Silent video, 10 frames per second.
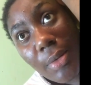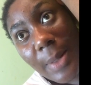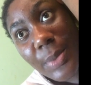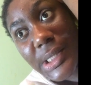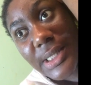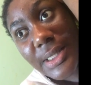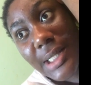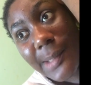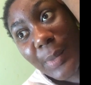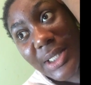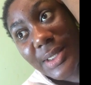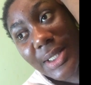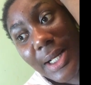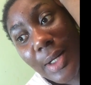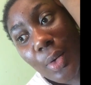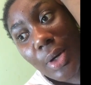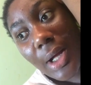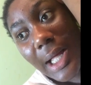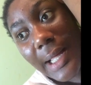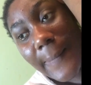I put it in a particular
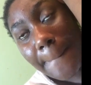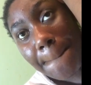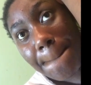locker,